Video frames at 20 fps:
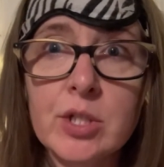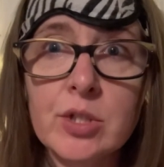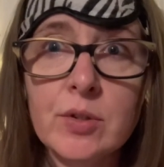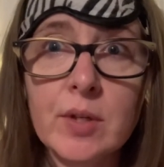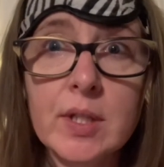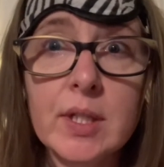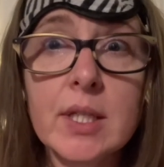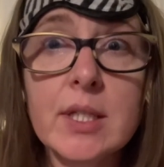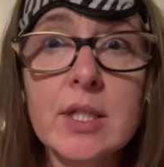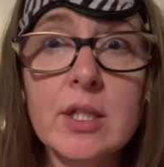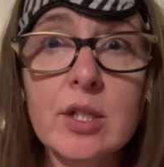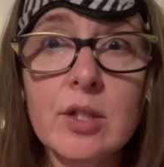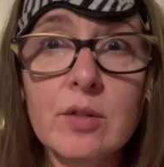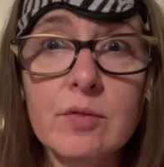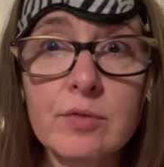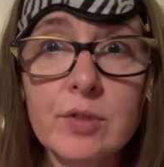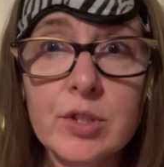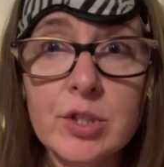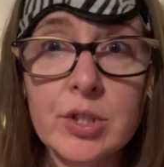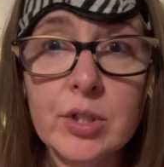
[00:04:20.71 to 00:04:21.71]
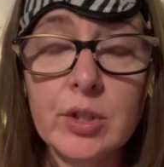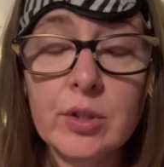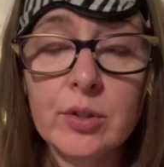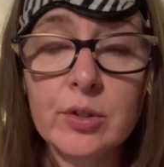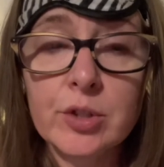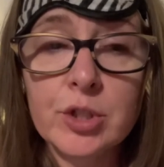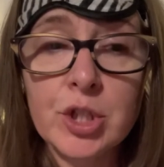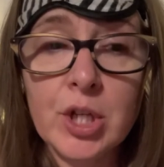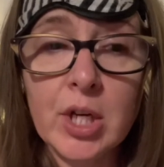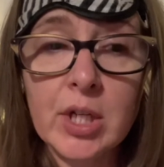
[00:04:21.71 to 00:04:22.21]
So I listened to the first little
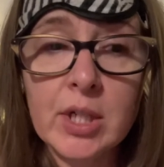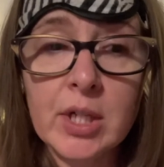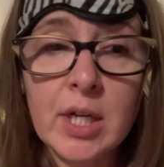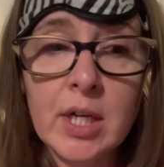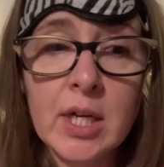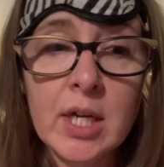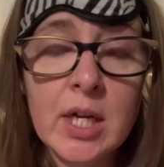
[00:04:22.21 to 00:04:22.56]
chunk,